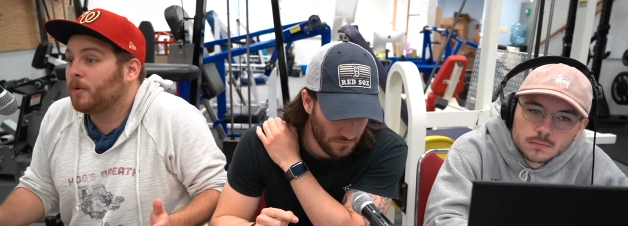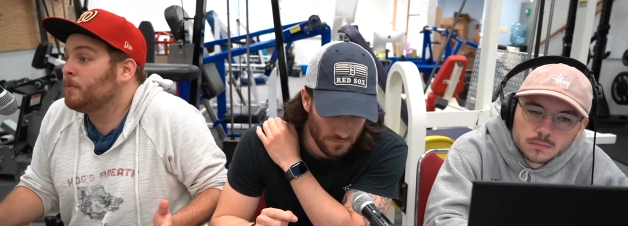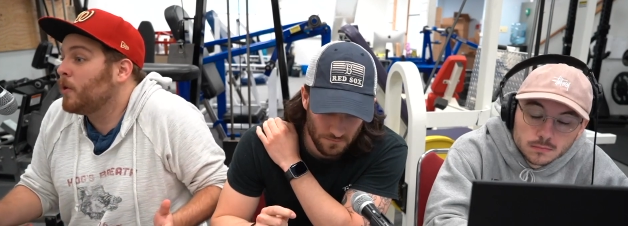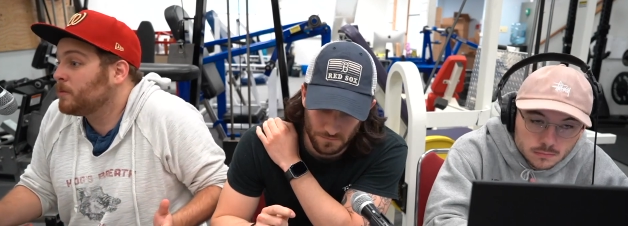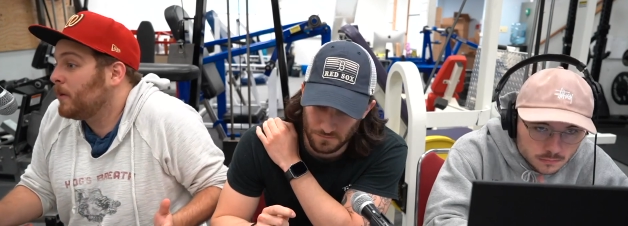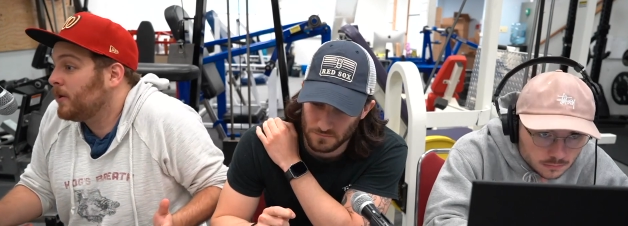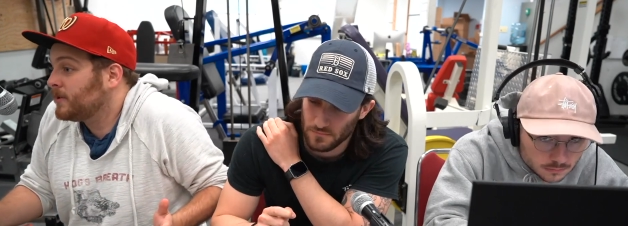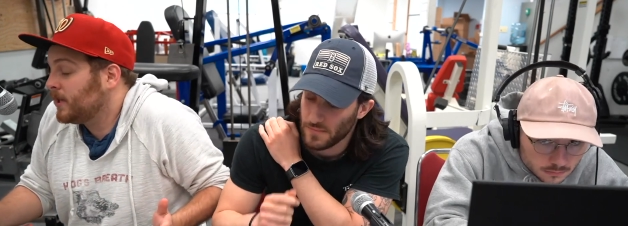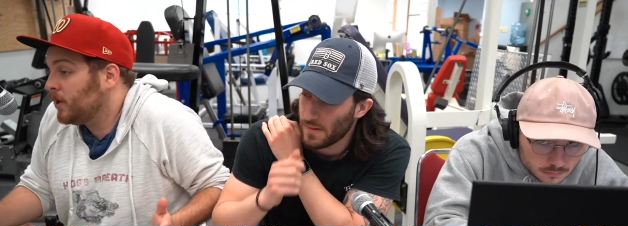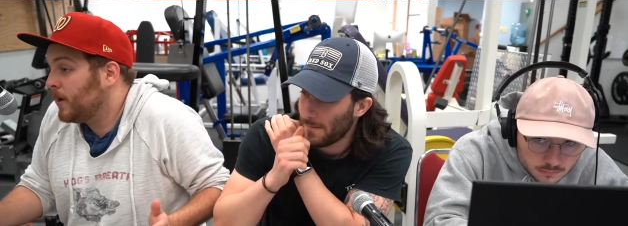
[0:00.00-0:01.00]
Speaker 1: what most players
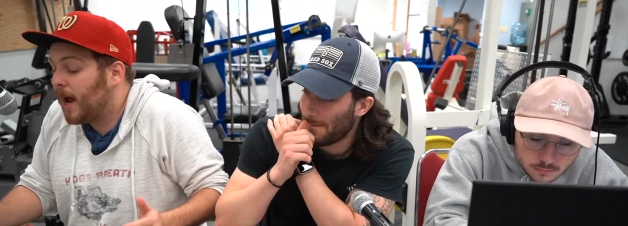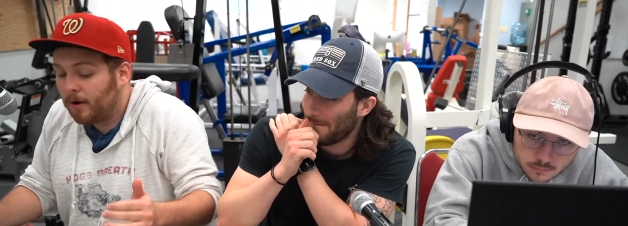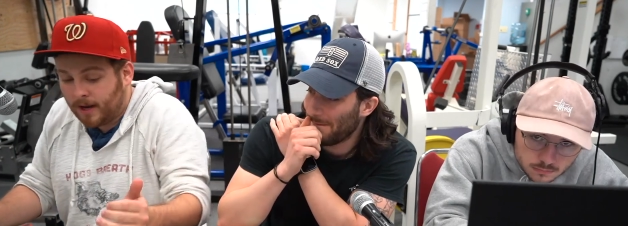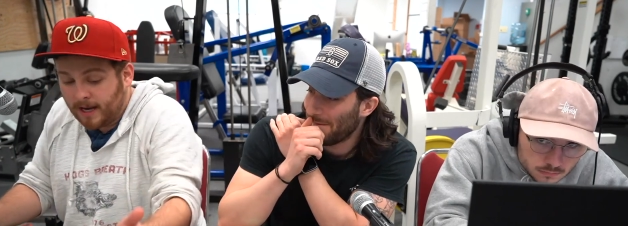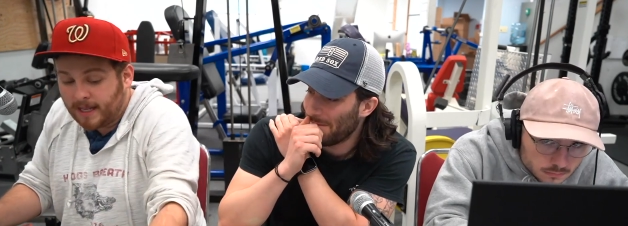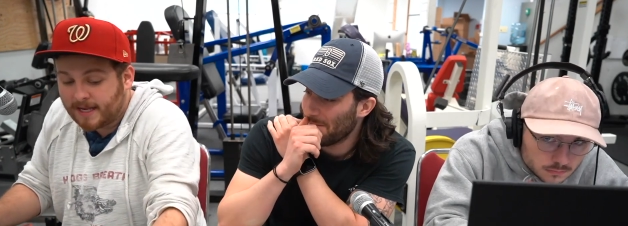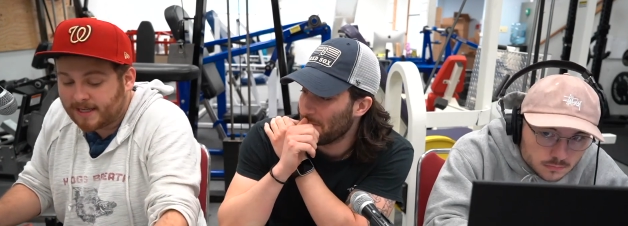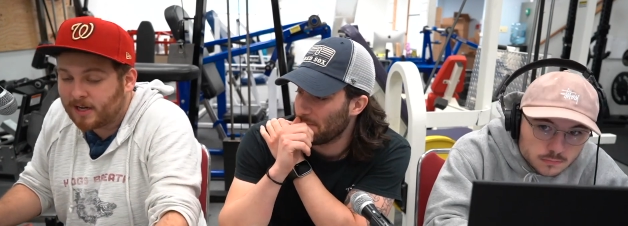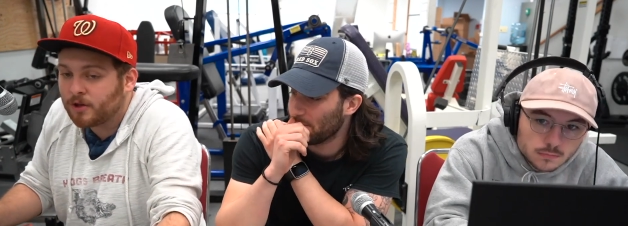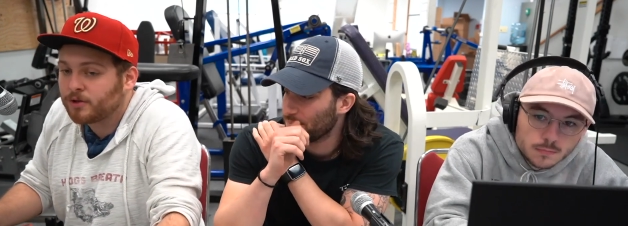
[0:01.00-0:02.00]
can do. And now, yes, I
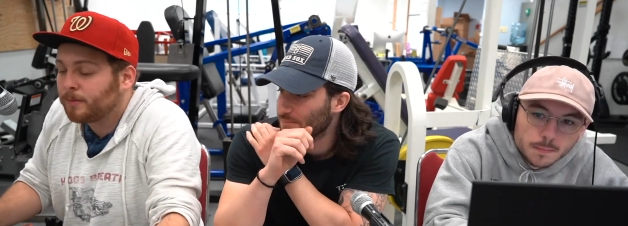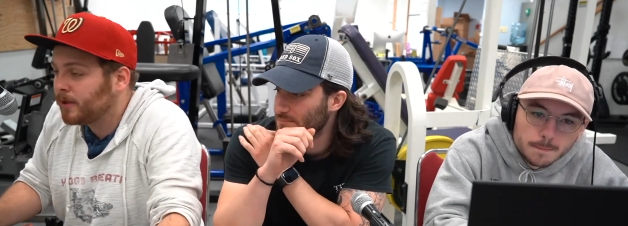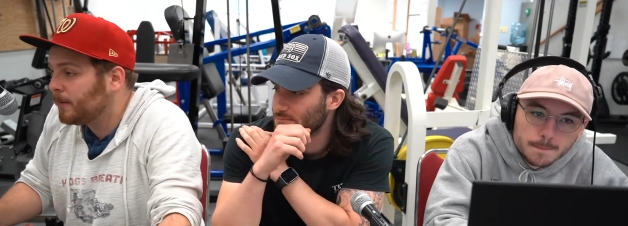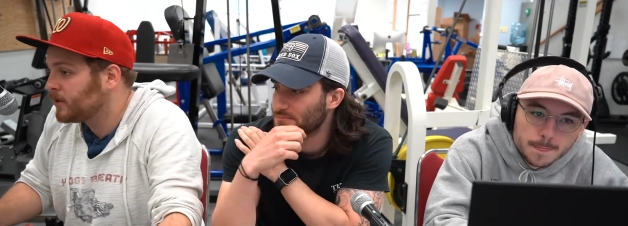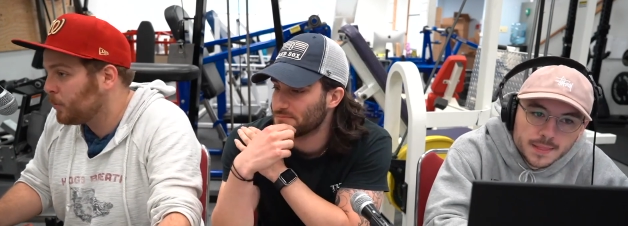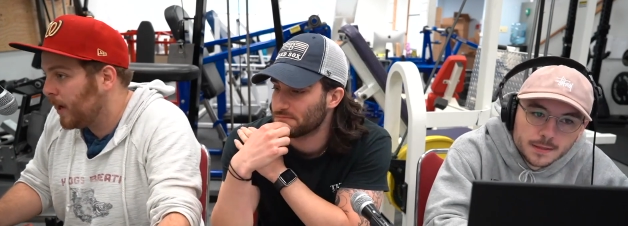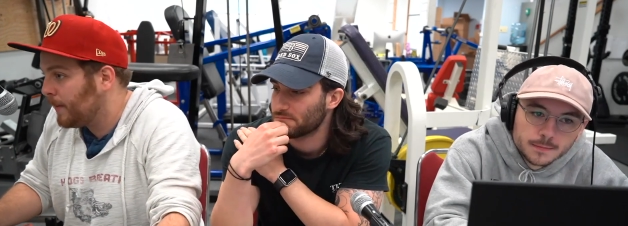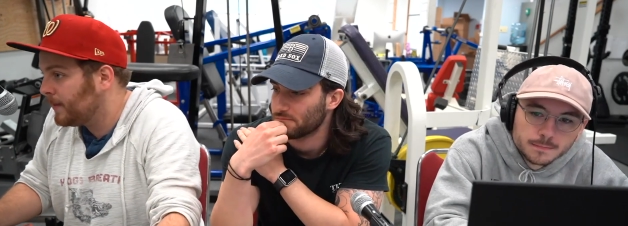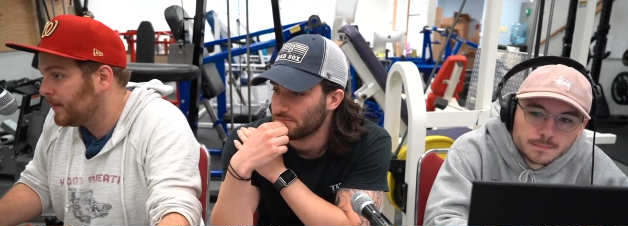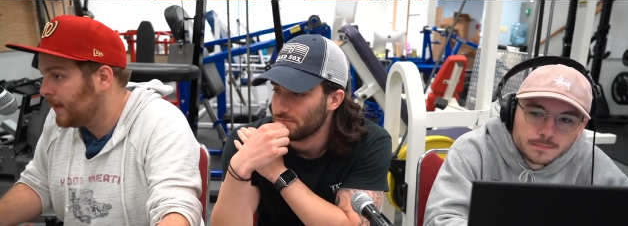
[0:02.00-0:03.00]
know the triple doubles are way up
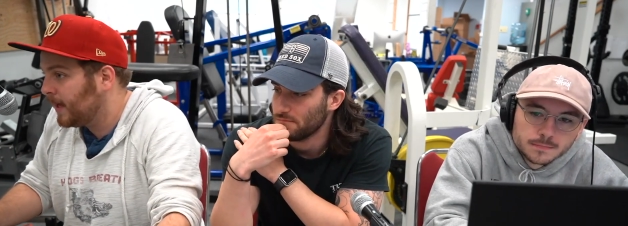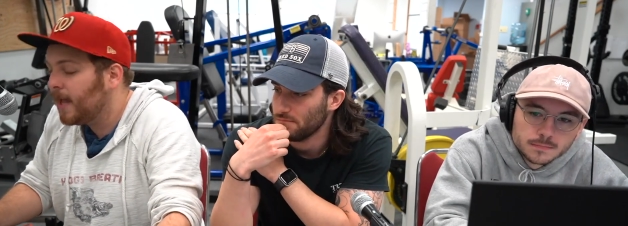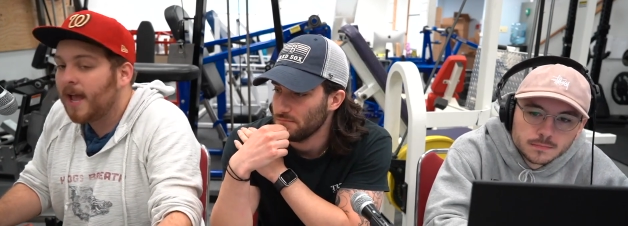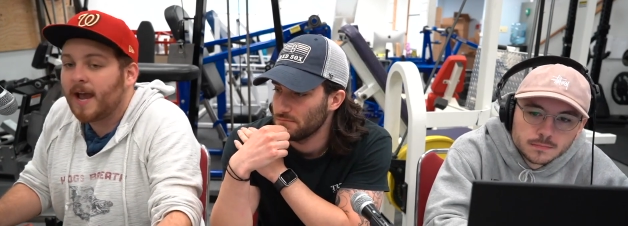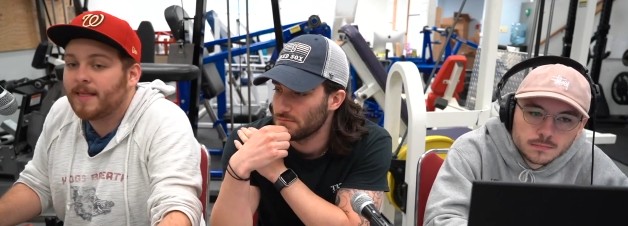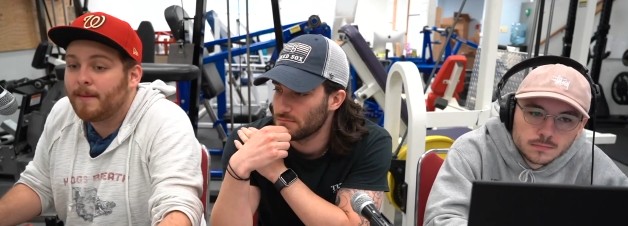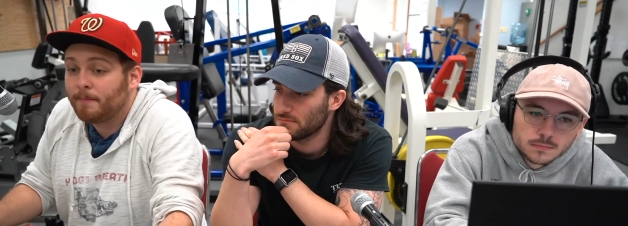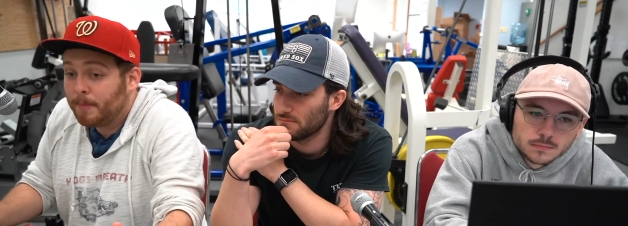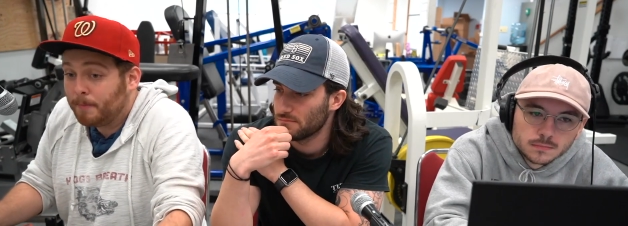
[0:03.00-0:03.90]
in the league, and that